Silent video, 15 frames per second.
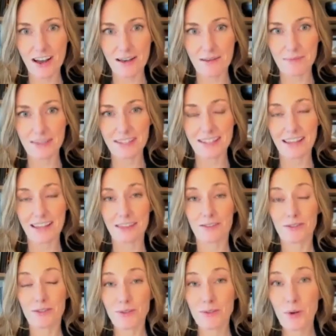um, is that the
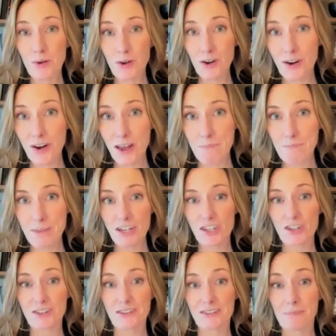sooner
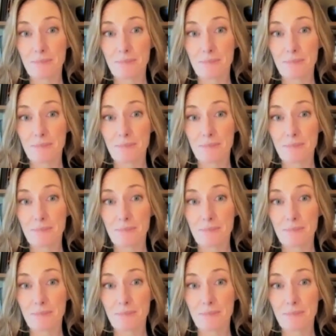emissions